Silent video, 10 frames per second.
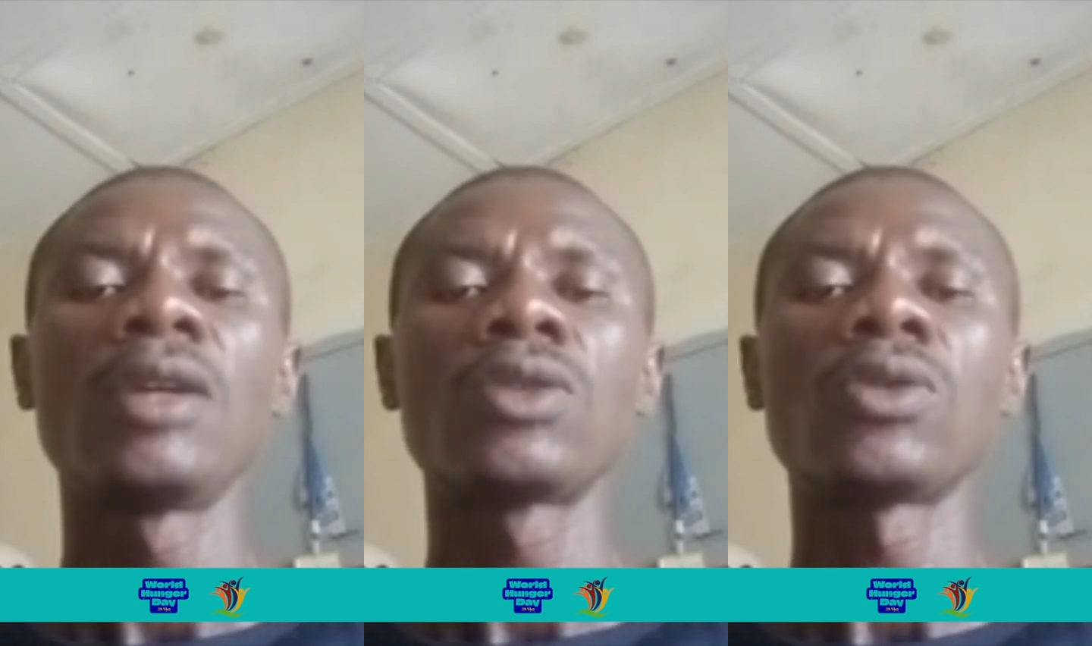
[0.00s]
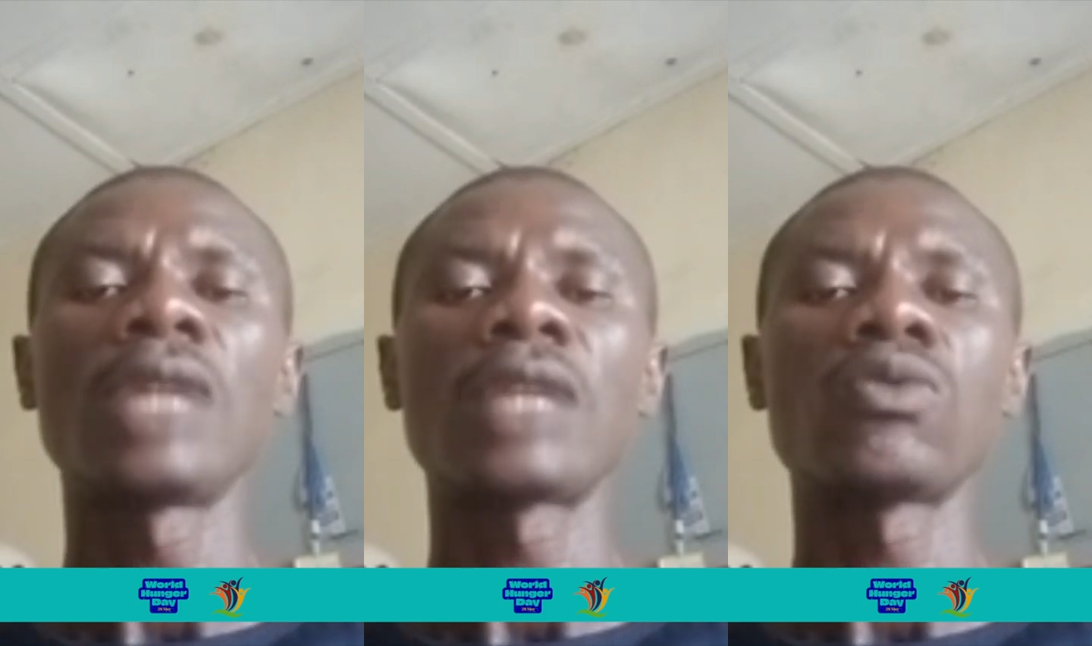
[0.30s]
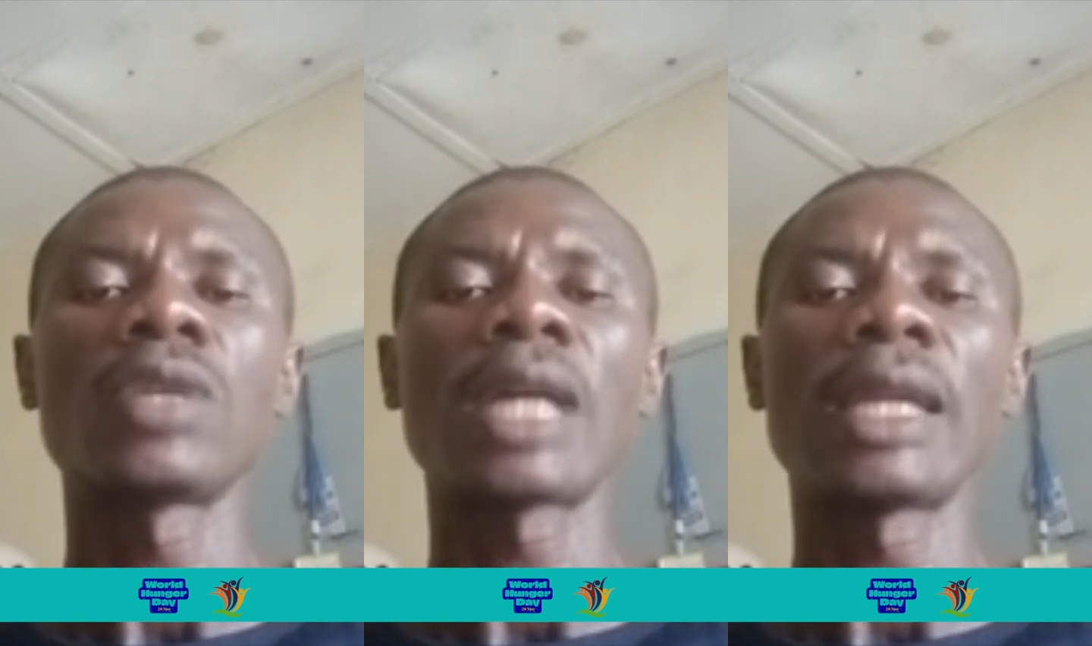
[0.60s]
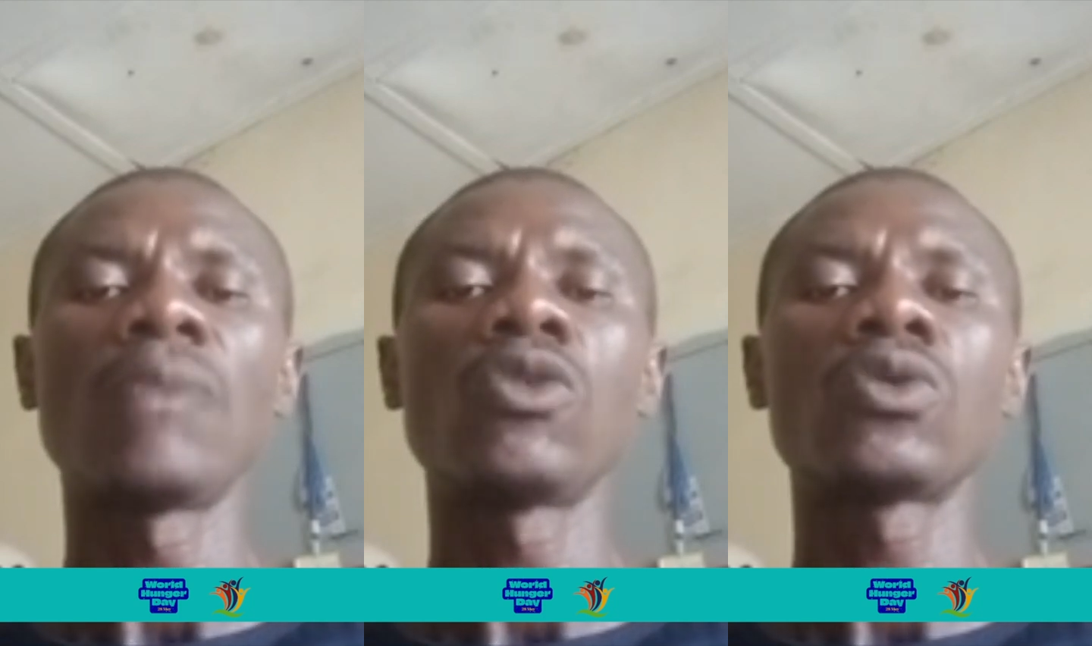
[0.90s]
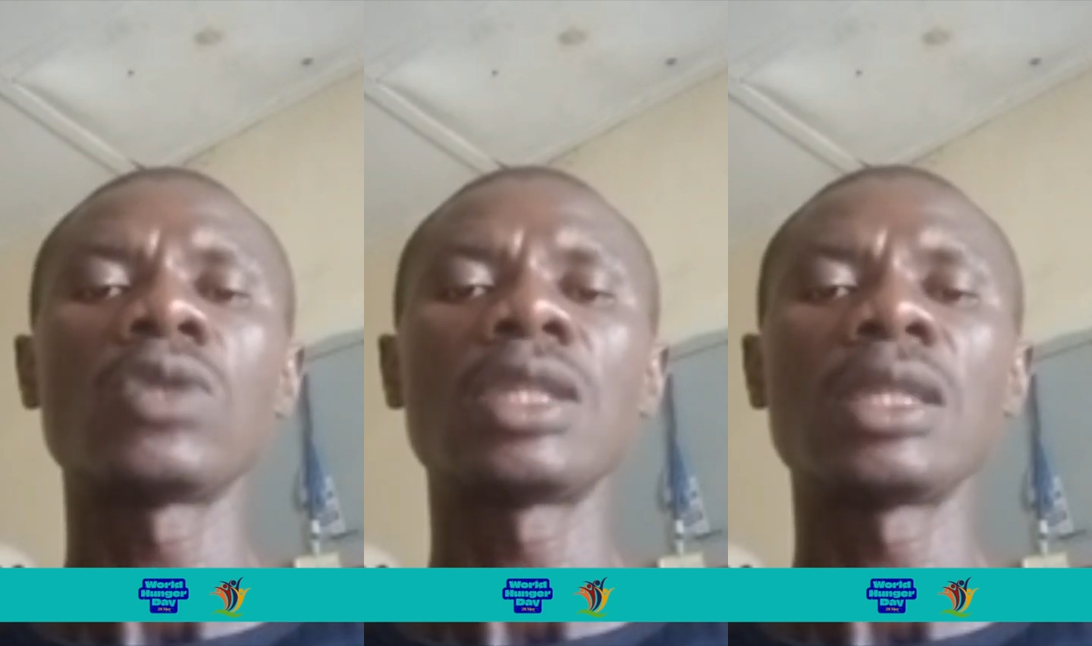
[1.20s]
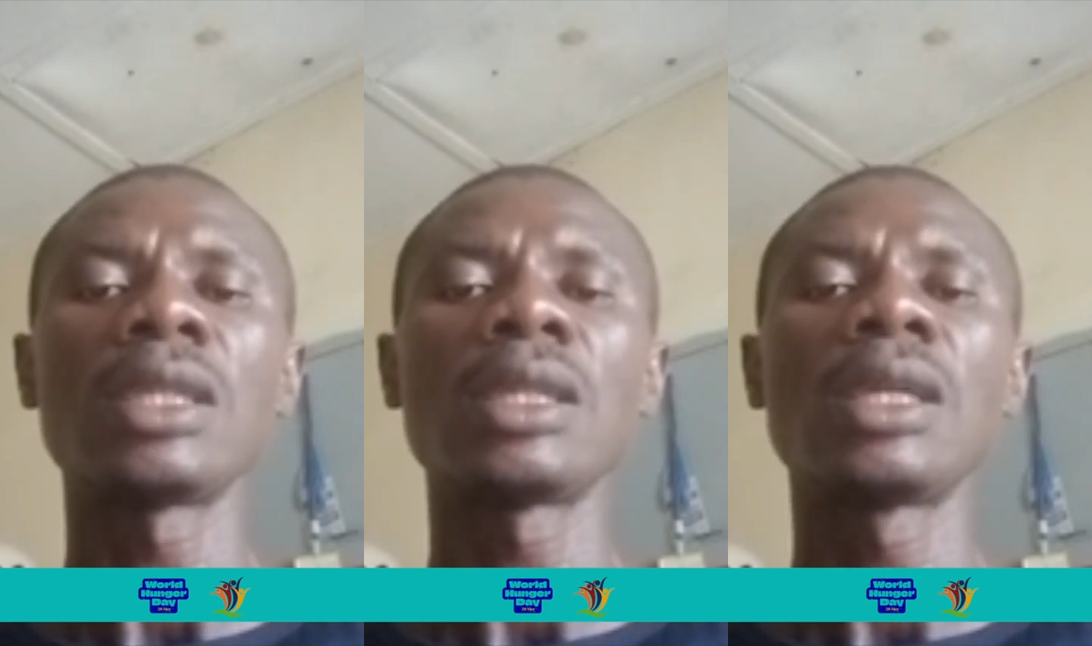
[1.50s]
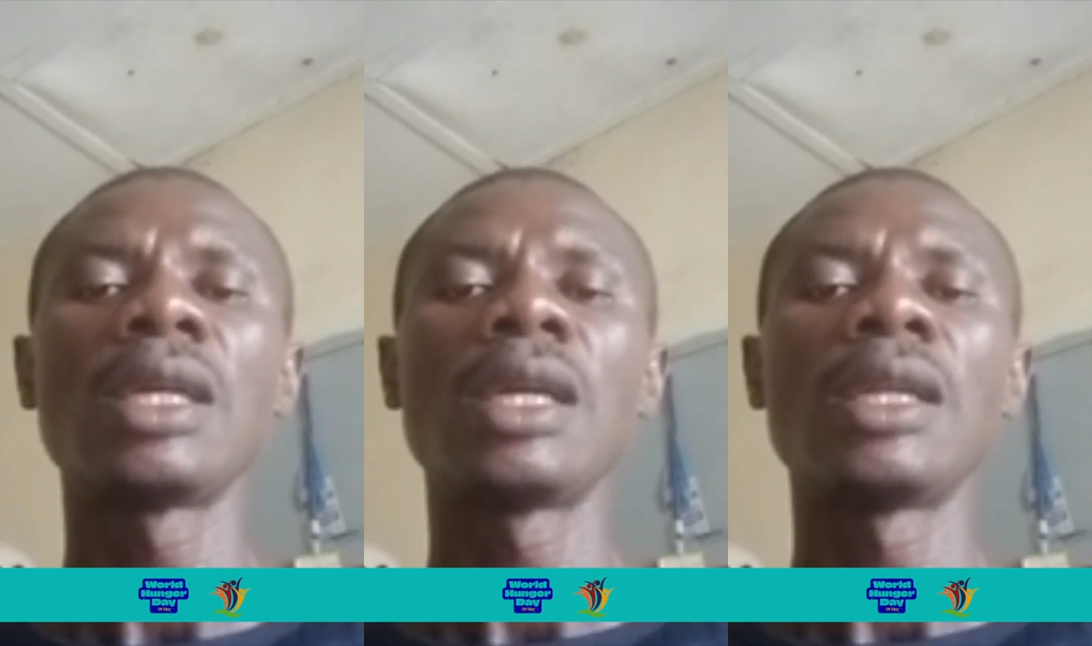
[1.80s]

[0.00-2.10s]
so that we can able to see